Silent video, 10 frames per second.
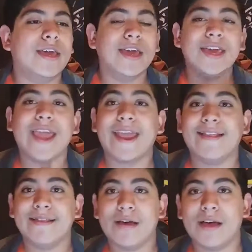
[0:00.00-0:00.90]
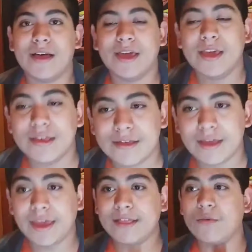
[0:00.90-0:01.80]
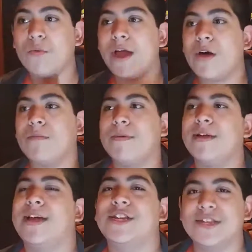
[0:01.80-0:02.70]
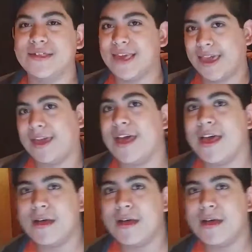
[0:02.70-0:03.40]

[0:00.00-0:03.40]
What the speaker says: He is in the realm, I should say.